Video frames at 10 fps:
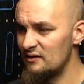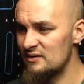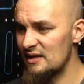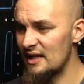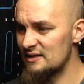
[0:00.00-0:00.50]

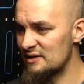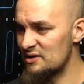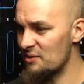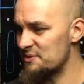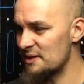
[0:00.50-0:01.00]
So that's a
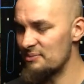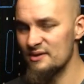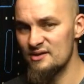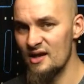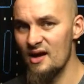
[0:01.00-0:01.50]
top tip at
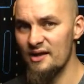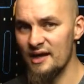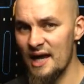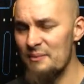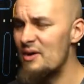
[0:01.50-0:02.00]
the start of the
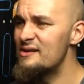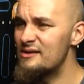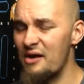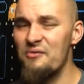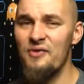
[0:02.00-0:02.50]
game.
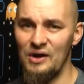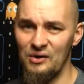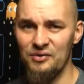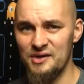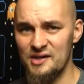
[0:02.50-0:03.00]
Don't fuck
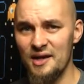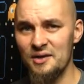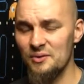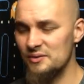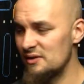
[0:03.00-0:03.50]
off the
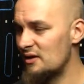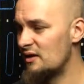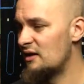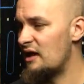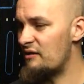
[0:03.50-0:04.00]
sentinels.
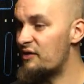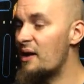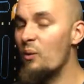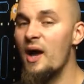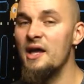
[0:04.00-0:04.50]
If
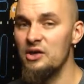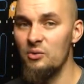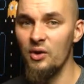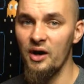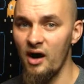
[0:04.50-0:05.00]
they're where you
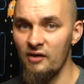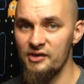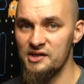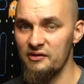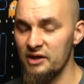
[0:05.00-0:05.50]
want to
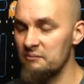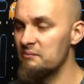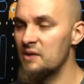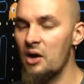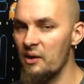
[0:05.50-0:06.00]
harvest something,
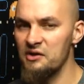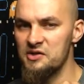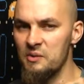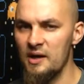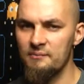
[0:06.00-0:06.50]
go
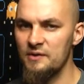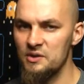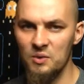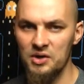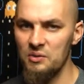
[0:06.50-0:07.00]
elsewhere, because
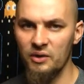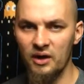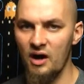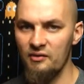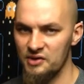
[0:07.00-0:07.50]
what you want to
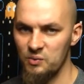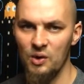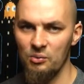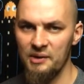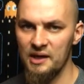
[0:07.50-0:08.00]
harvest
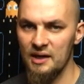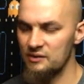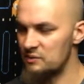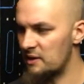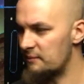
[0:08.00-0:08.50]
will be
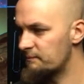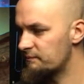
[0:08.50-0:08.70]
elsewhere.